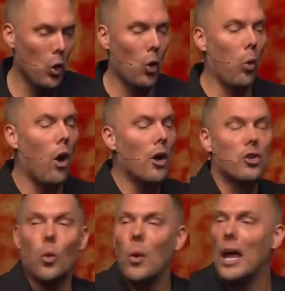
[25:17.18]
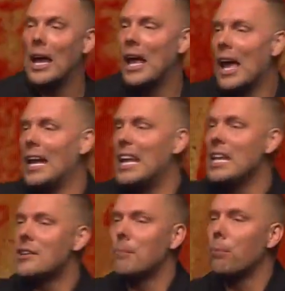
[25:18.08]
who walks away and
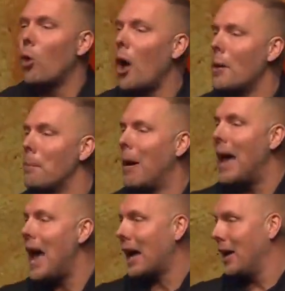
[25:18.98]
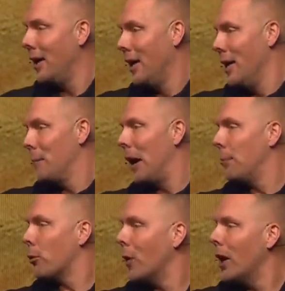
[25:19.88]
isn't brought back by
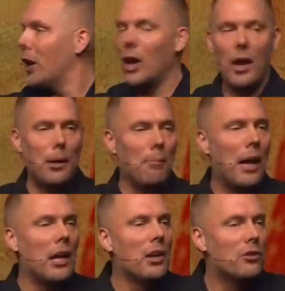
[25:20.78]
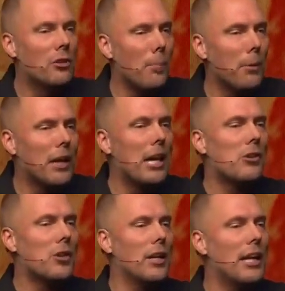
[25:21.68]
prayer and by
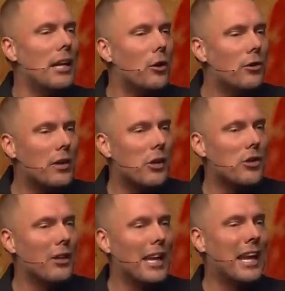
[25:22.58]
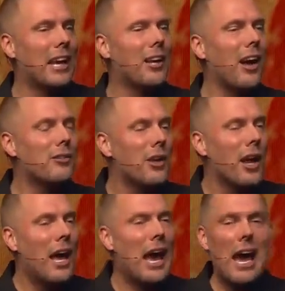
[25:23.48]
supplication and intercession. Like, God's
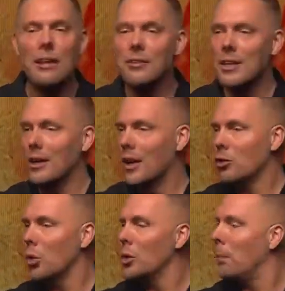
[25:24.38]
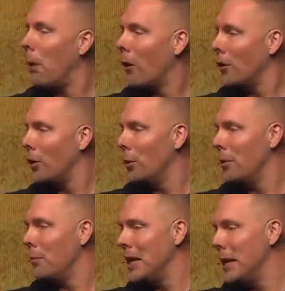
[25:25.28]
asking us, will you partner
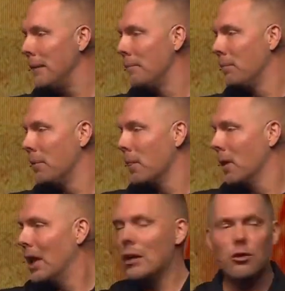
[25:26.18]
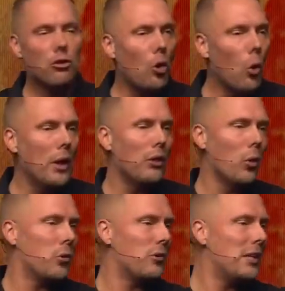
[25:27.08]
with me in sowing
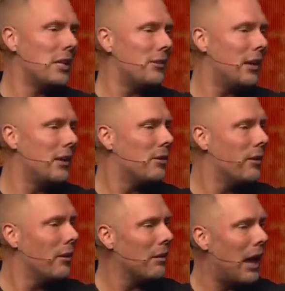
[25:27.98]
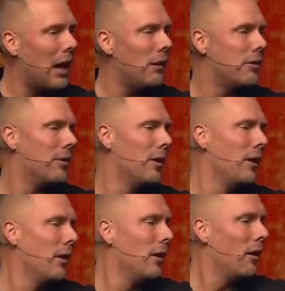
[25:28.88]
those seeds into the lives
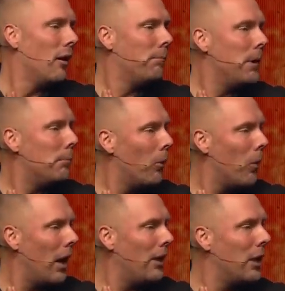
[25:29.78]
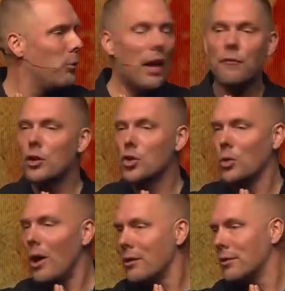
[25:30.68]
of people? And then we have to
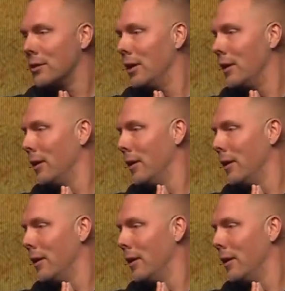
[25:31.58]
trust